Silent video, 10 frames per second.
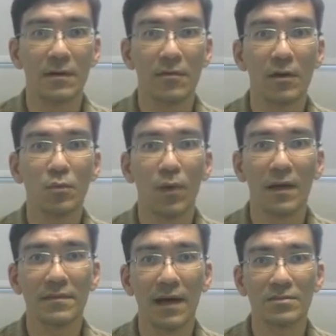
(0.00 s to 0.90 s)
around
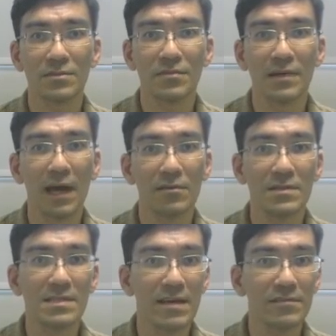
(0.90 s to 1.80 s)

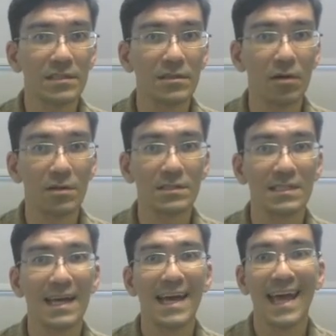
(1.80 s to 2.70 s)

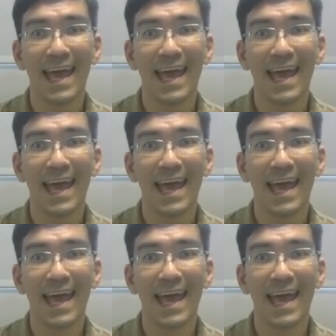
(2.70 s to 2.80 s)
$1,370,